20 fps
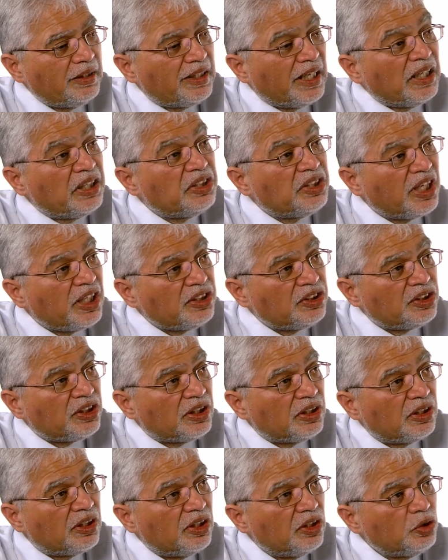
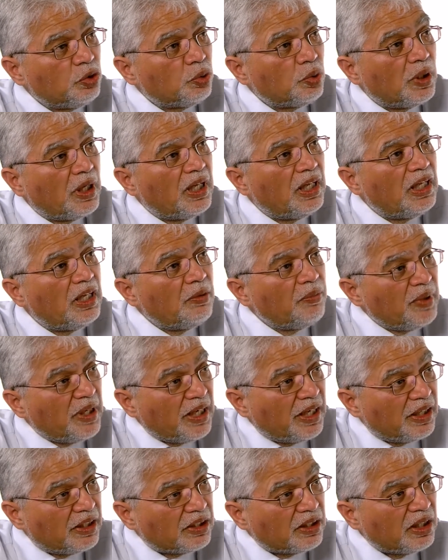intention to
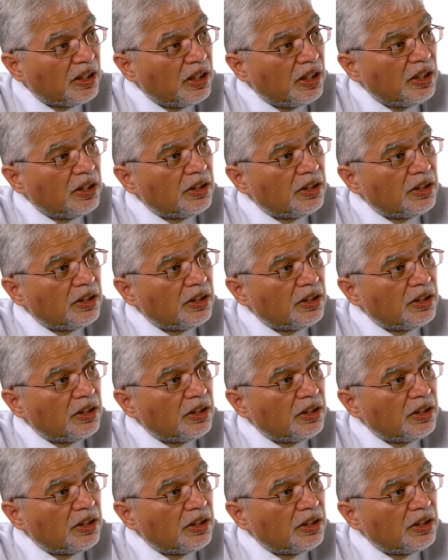eliminate